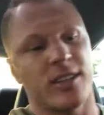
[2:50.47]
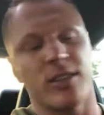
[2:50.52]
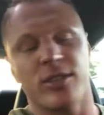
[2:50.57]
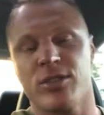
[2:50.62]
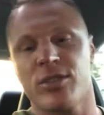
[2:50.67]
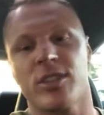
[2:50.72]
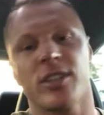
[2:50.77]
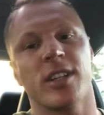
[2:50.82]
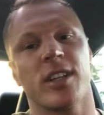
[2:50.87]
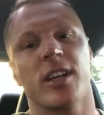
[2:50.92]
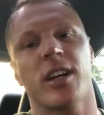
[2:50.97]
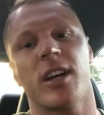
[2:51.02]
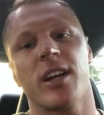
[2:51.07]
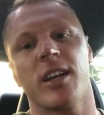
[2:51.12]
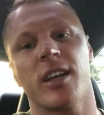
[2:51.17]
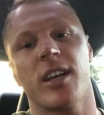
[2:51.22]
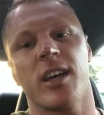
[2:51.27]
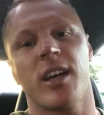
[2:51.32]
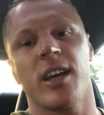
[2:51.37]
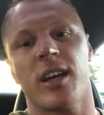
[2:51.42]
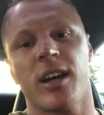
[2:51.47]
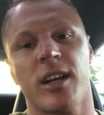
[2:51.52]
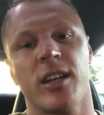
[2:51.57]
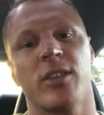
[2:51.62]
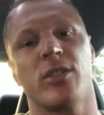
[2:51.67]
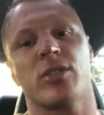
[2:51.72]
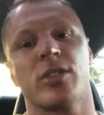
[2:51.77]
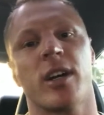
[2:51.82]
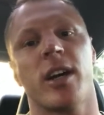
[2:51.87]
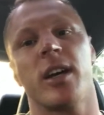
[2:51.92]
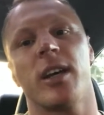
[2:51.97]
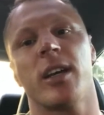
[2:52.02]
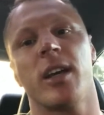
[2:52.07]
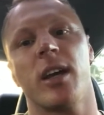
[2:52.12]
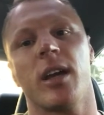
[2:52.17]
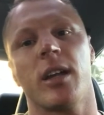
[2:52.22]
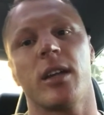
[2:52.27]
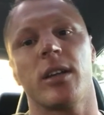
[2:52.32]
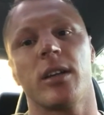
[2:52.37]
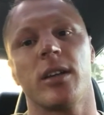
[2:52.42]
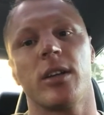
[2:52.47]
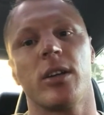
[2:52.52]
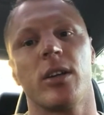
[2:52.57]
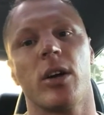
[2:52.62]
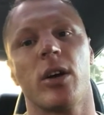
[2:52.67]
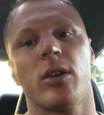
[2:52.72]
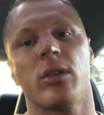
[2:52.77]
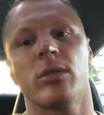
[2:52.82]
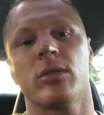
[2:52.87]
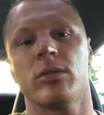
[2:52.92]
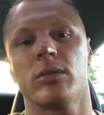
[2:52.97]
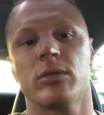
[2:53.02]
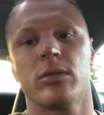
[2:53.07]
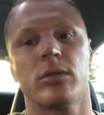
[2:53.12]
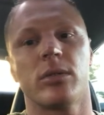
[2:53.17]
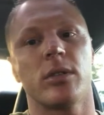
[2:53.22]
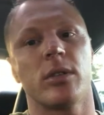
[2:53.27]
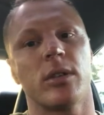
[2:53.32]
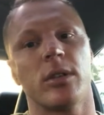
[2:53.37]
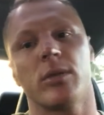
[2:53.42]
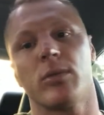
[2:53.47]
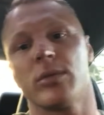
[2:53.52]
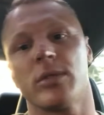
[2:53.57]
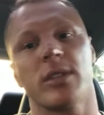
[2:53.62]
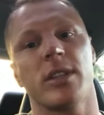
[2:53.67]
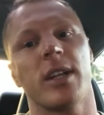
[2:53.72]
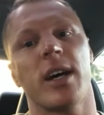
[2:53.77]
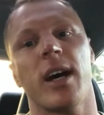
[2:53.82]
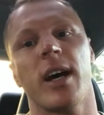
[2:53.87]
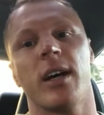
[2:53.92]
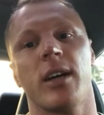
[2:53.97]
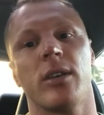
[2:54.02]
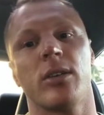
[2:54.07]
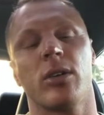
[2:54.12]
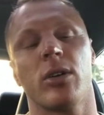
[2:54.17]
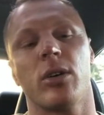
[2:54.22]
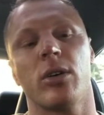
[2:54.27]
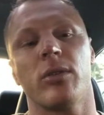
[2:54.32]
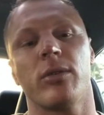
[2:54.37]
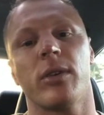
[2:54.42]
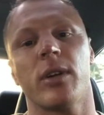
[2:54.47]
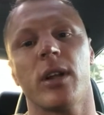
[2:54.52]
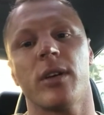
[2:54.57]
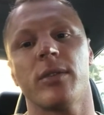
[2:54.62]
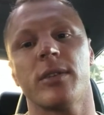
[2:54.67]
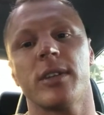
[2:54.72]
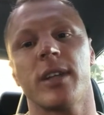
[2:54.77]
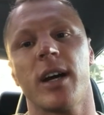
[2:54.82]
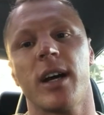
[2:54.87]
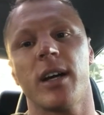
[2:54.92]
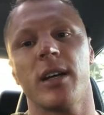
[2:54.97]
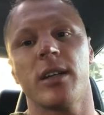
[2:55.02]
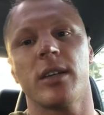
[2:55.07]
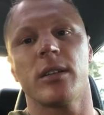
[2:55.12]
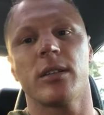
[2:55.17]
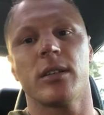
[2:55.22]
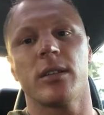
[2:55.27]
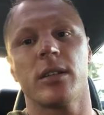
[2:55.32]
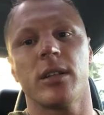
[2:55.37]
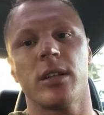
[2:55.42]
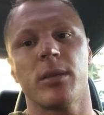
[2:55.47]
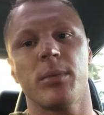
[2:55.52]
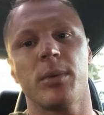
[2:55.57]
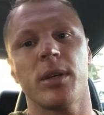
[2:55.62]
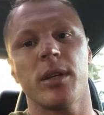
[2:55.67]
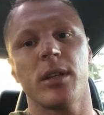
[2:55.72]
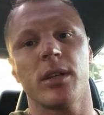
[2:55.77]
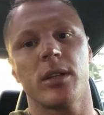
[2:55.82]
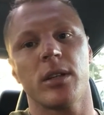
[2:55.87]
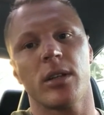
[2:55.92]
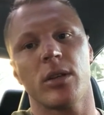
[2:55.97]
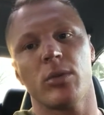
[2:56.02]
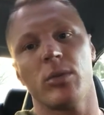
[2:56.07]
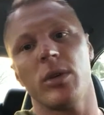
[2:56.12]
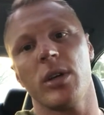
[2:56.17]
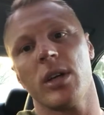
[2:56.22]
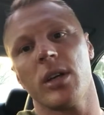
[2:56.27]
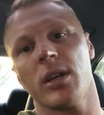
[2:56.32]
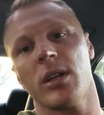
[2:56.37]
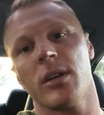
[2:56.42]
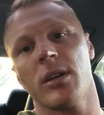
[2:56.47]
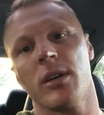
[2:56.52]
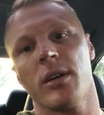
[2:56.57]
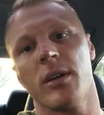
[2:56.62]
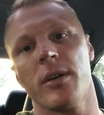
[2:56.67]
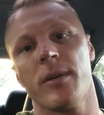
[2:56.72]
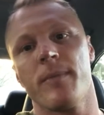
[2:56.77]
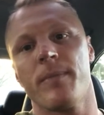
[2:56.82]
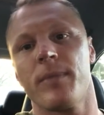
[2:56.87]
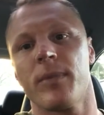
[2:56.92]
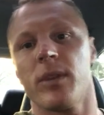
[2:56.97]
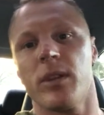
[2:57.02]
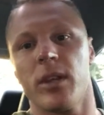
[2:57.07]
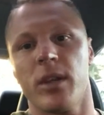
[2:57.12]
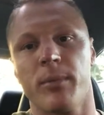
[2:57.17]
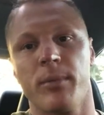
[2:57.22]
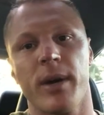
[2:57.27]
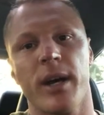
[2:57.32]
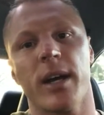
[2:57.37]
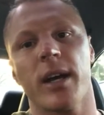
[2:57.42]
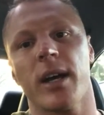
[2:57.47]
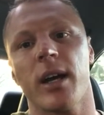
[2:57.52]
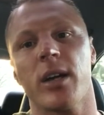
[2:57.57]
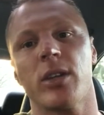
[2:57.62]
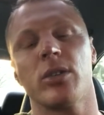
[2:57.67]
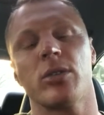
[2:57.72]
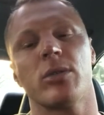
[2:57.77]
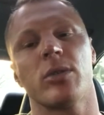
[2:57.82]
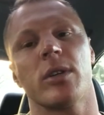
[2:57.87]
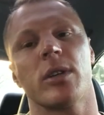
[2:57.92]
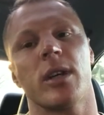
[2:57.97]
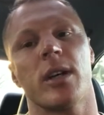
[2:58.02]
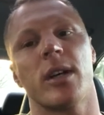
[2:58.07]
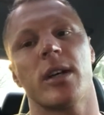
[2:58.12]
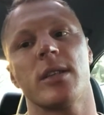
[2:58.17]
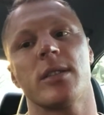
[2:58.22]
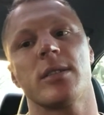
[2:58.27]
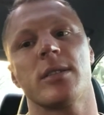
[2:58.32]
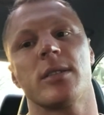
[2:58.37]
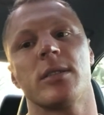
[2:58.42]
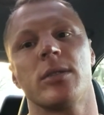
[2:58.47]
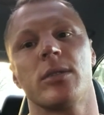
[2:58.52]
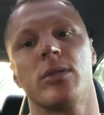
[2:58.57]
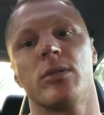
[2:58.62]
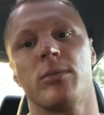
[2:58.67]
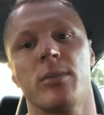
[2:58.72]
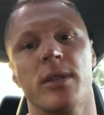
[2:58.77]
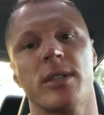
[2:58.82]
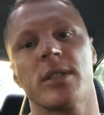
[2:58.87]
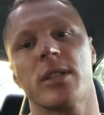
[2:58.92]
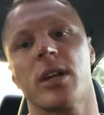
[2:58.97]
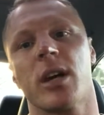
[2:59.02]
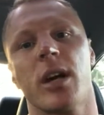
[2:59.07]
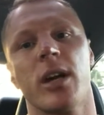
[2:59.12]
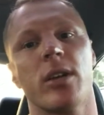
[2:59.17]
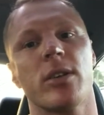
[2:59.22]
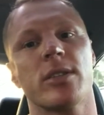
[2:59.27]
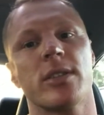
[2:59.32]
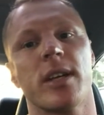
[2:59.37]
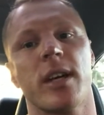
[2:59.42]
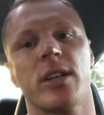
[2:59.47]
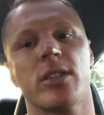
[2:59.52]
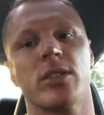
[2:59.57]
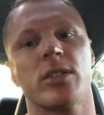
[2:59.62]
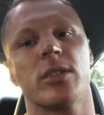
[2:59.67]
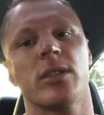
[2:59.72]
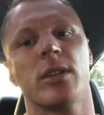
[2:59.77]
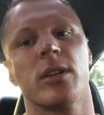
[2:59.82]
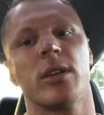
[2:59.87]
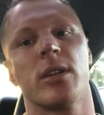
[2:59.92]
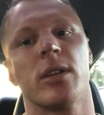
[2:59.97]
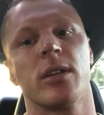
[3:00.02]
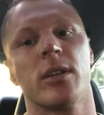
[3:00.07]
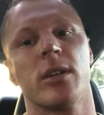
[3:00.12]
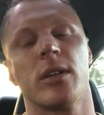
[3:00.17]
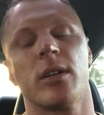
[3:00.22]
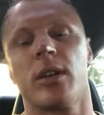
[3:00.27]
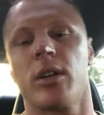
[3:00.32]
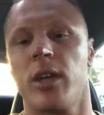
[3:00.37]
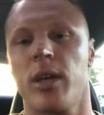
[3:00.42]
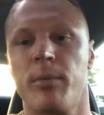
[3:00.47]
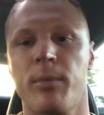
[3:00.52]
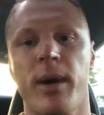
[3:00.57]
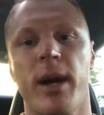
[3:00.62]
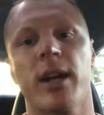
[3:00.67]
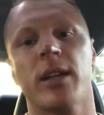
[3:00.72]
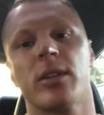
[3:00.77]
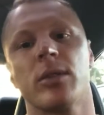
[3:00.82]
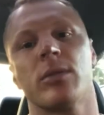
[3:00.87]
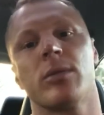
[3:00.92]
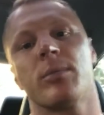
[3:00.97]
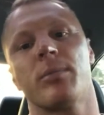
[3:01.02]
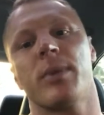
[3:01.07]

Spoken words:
You turn the car again on, you try again, you know. It was a diet, you know. You fall off a diet a little bit in the weekend. Get back onto it, guys. You miss a cardio session, get back